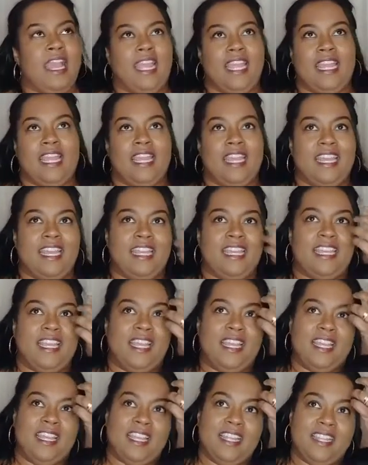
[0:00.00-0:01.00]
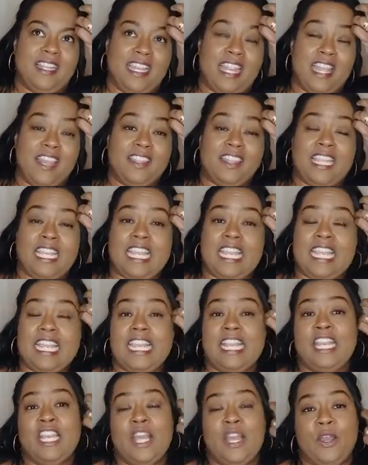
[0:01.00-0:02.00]
and now that
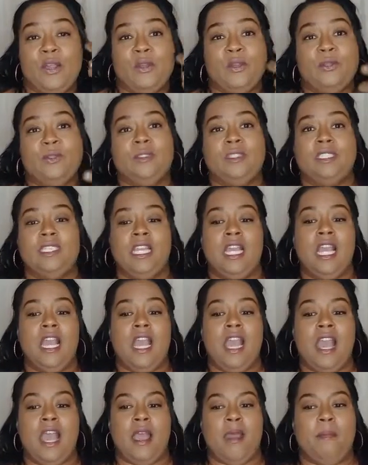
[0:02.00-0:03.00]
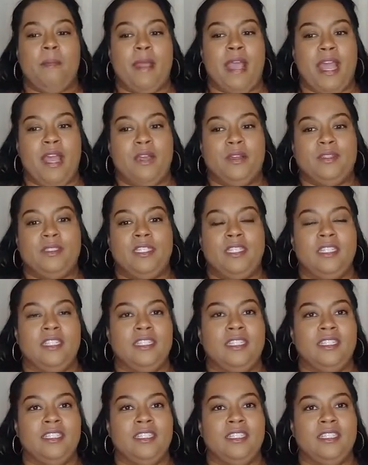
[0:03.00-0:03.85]
he knows about